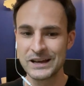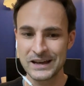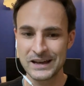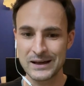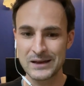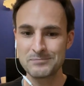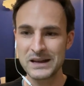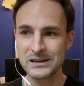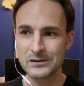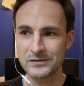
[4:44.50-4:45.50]
And
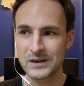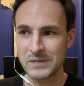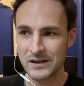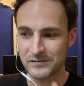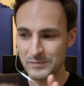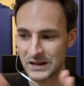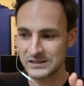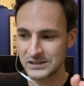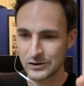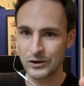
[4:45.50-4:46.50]
many of them have
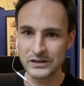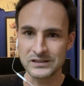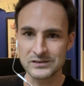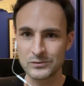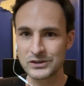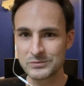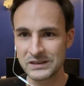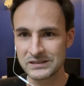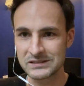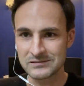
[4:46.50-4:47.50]
multi-collies, which
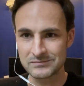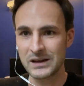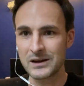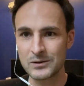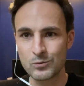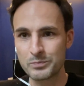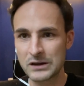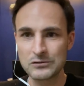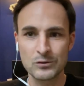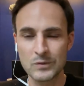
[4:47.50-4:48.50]
means a
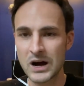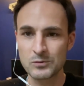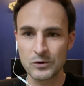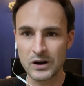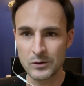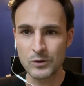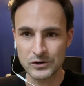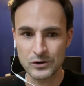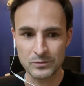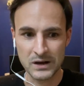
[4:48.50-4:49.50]
bedroom armoire, a
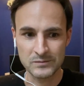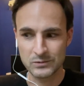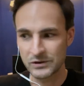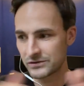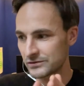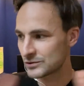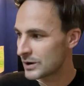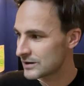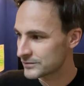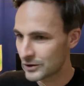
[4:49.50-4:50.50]
wardrobe comes with
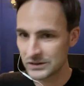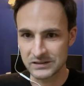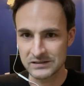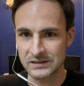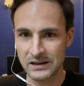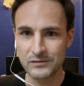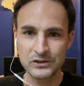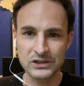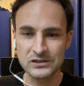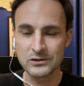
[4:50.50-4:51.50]
12 collies. And if you
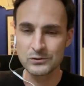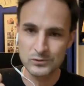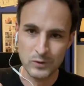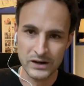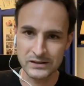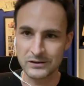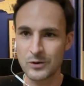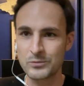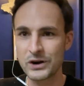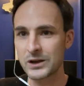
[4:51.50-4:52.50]
just lose one or
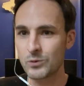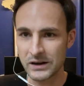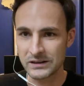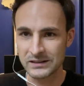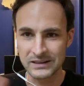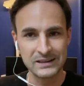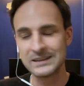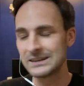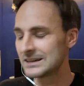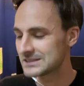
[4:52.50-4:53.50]
break one,
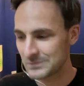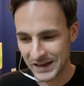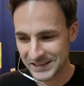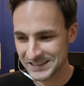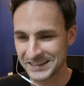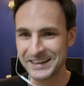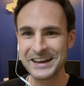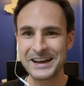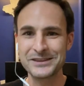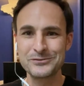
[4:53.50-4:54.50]
it's a mess.
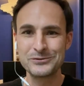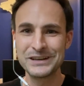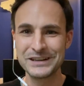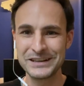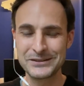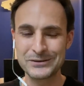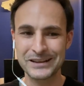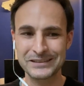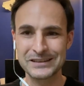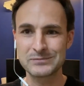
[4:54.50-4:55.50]
And you really need to
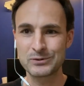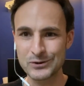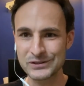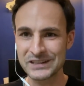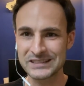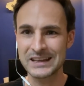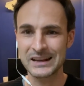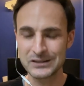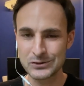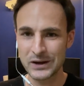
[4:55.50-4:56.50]
get this process
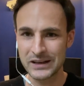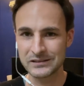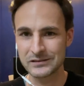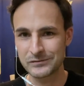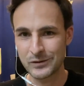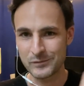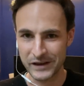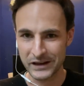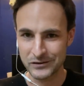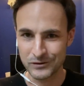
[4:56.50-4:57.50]
end to end from
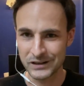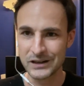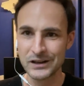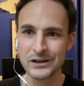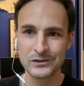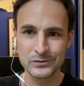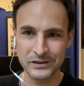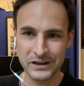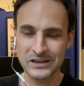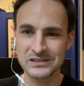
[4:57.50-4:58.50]
factory to the
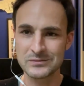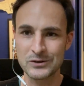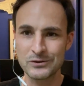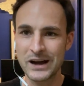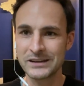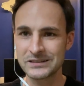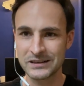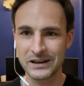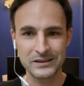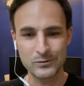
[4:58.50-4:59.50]
customer right.
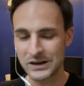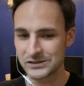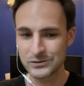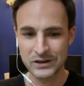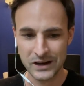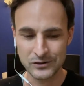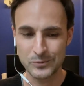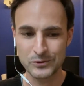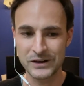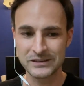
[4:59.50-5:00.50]
Otherwise, you can't
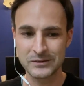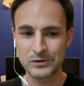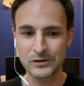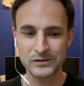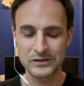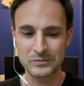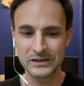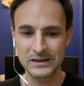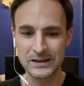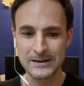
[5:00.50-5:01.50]
operate that
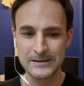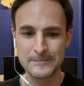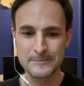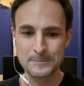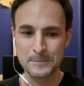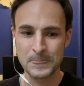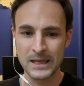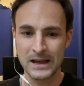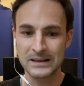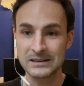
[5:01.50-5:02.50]
profitably.
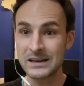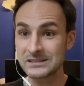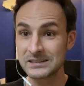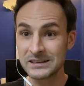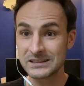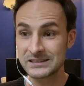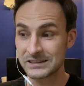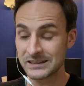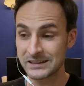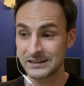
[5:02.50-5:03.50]
And lastly, it's
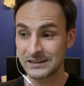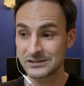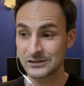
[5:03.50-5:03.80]
a